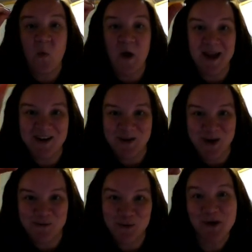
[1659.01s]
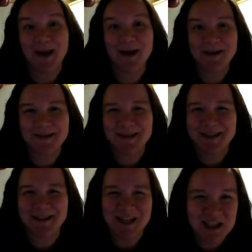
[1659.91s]
when you have created a
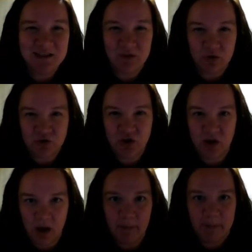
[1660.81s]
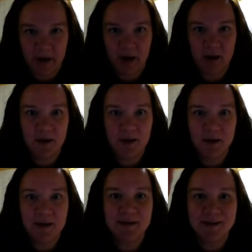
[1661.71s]
successful chinampa,
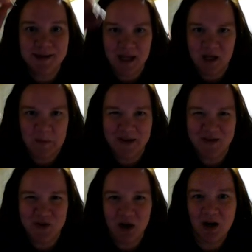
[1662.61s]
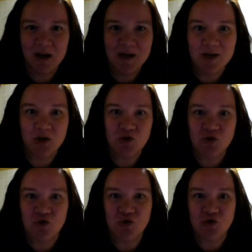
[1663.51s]
take a picture,
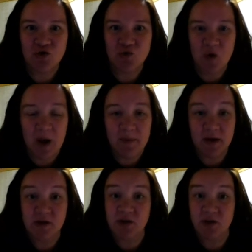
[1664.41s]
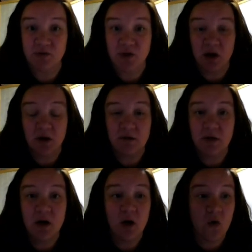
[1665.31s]
drop it in
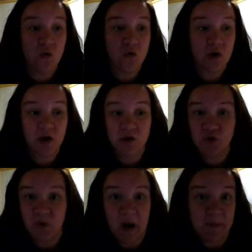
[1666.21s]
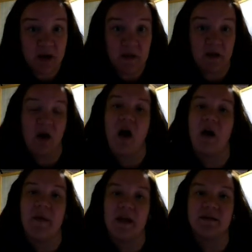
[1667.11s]
Dojo, or drop it in the
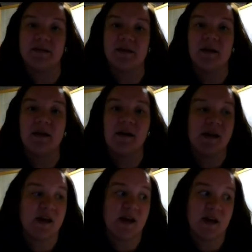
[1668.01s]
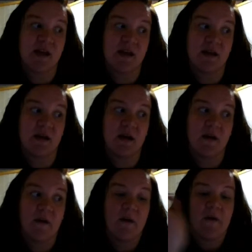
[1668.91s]
comments in